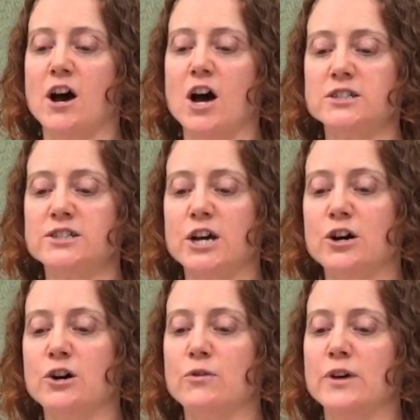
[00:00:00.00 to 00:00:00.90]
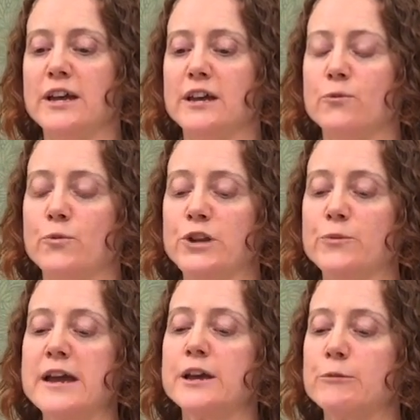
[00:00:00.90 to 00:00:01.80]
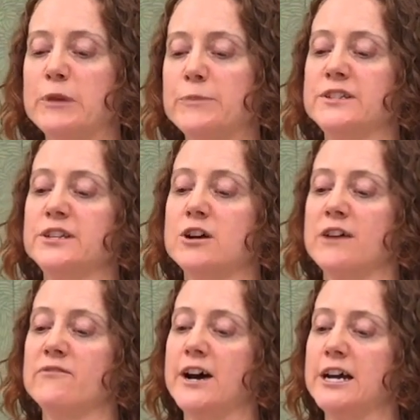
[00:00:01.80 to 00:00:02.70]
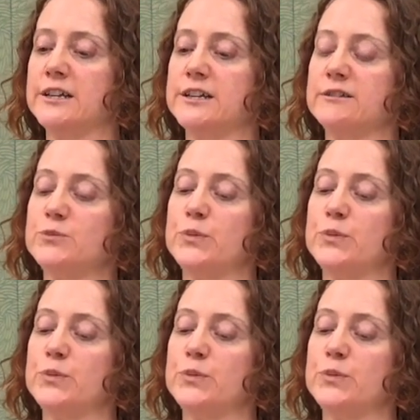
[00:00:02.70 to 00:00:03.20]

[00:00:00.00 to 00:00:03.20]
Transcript: Also, when you make a commitment to nonviolence,